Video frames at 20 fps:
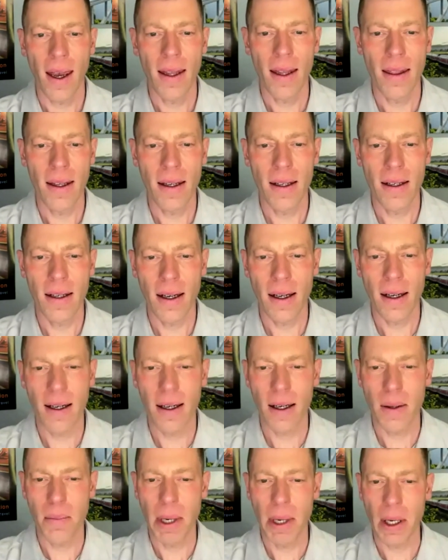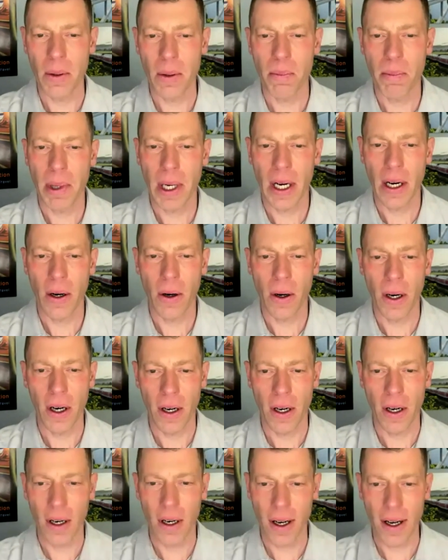and then uh, about
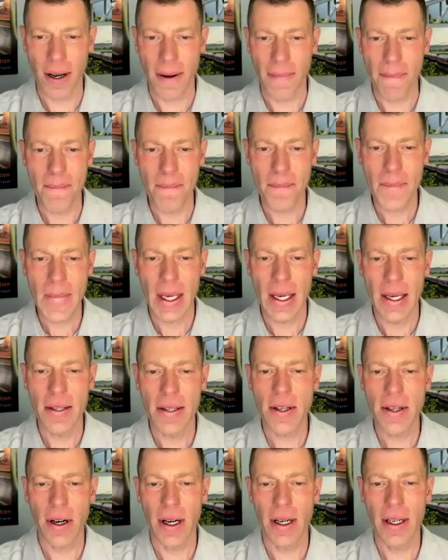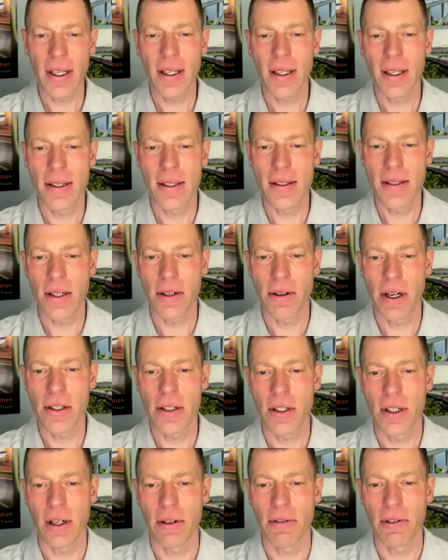power um, is there any
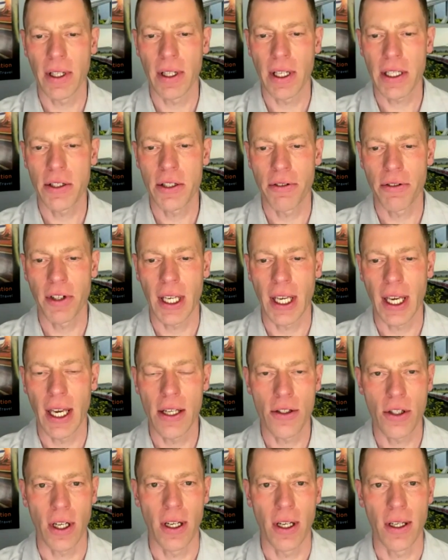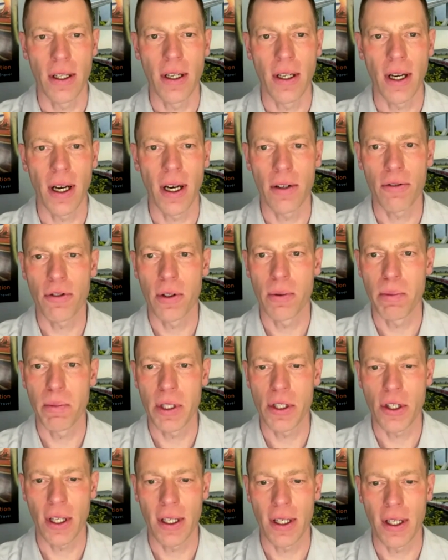consideration of electrification uh, for
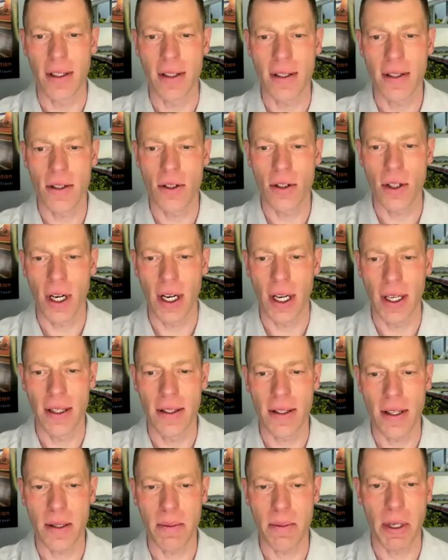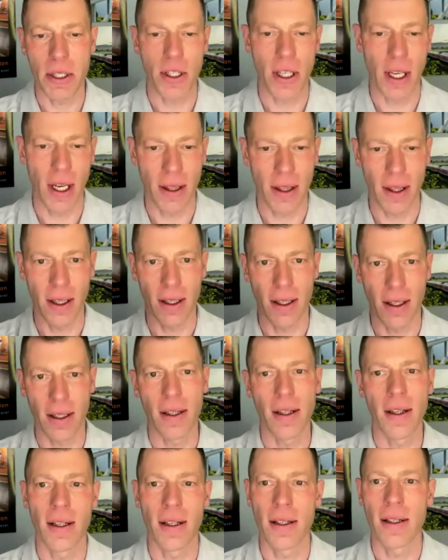Michigan's trains, especially on the,
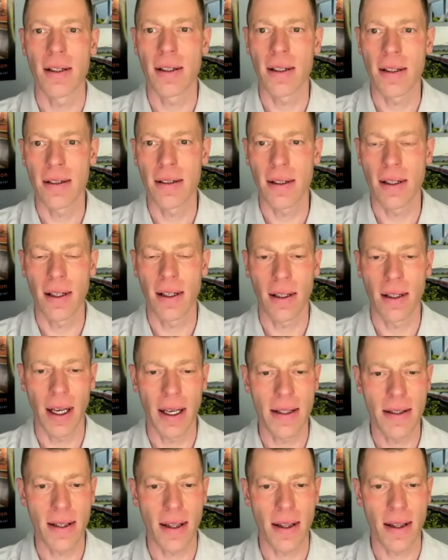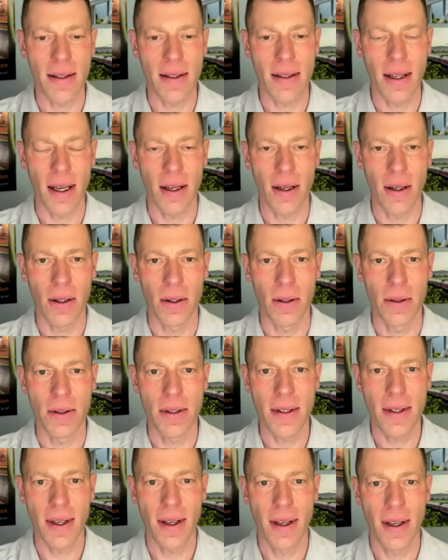the, the lines that the state
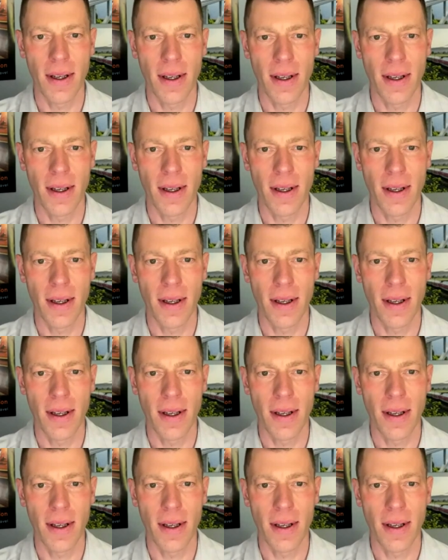owns?